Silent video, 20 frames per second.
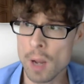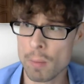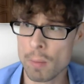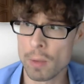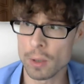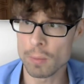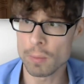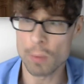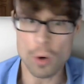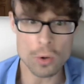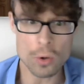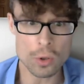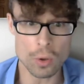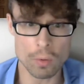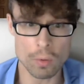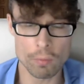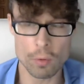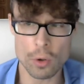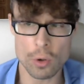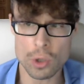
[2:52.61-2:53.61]
but most
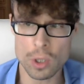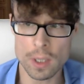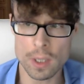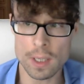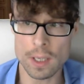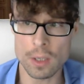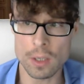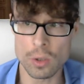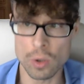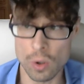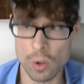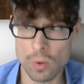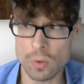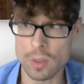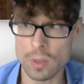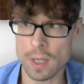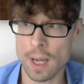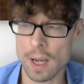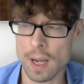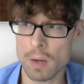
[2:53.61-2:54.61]
unfortunately don't.